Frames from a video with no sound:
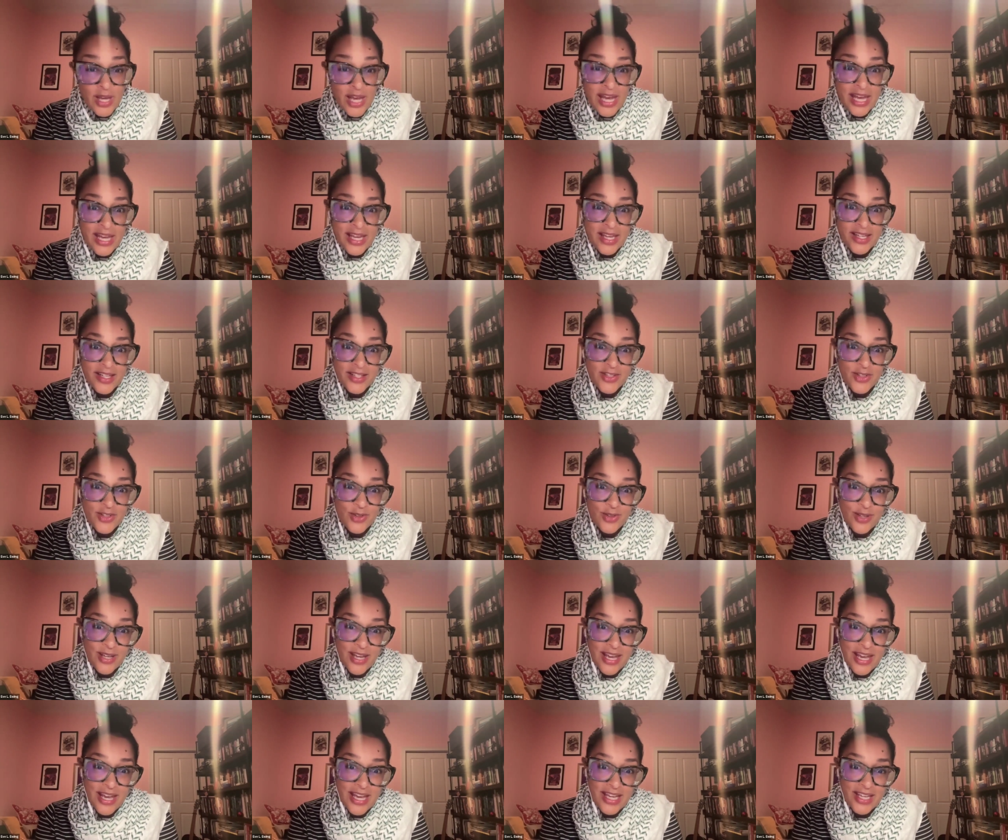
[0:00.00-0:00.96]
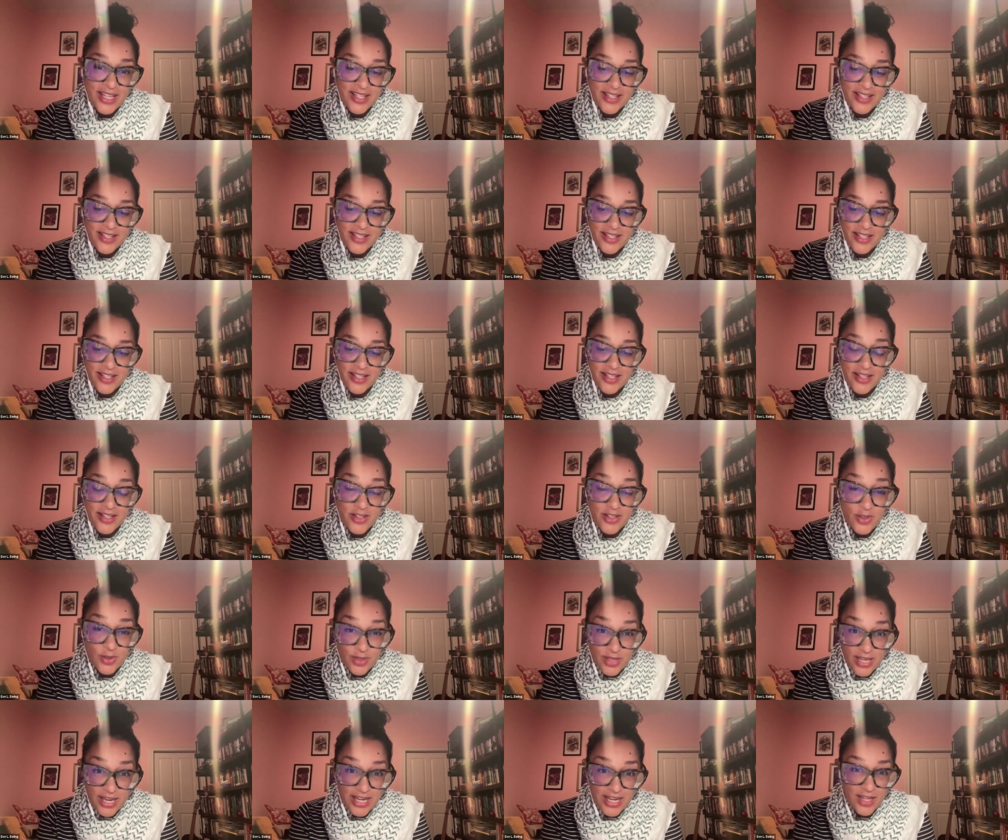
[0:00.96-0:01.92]
It's okay. It's okay.
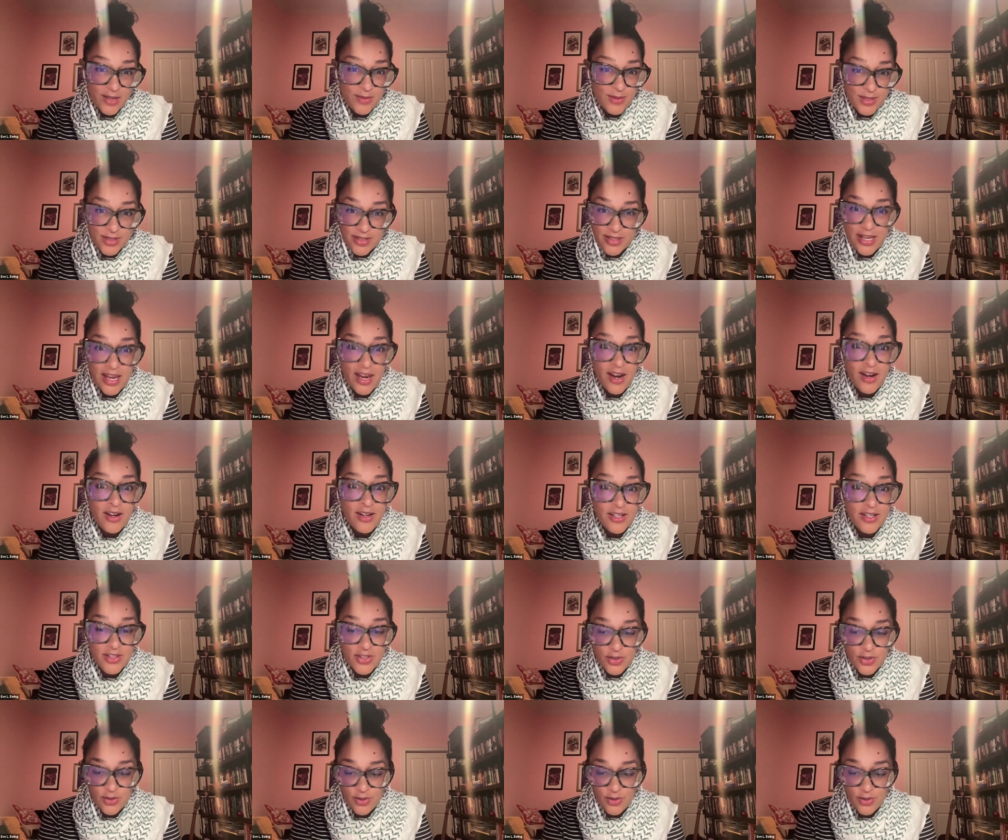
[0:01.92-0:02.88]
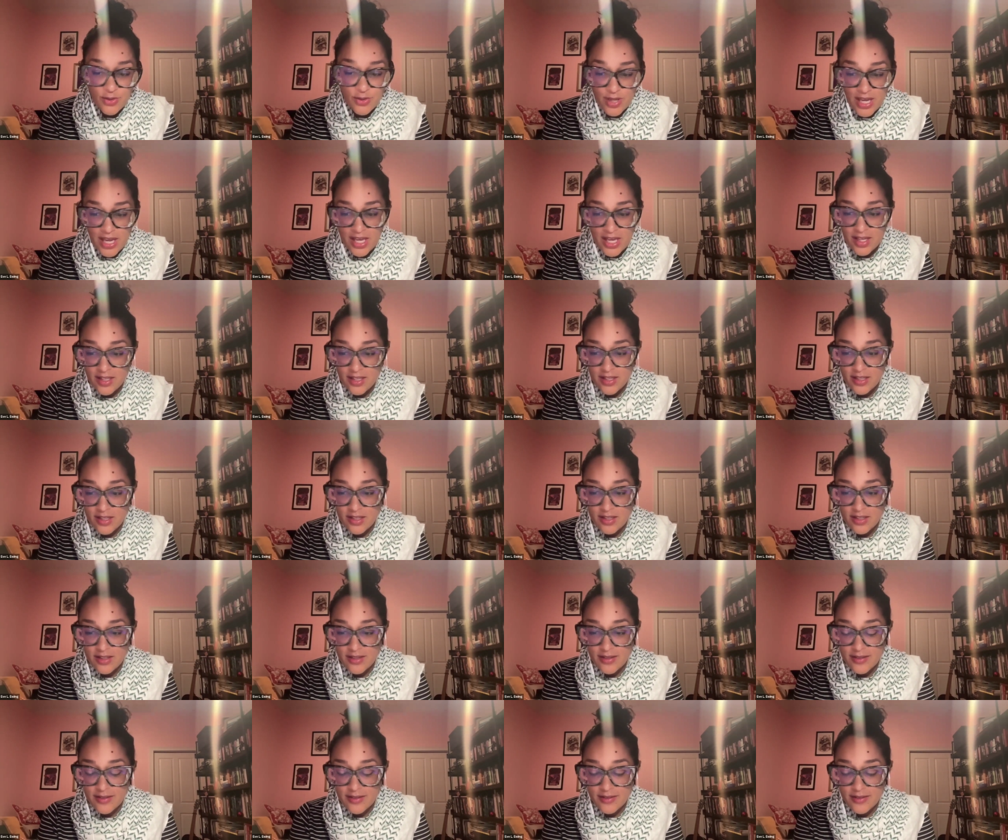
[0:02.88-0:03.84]
It's okay to be scared. It's okay.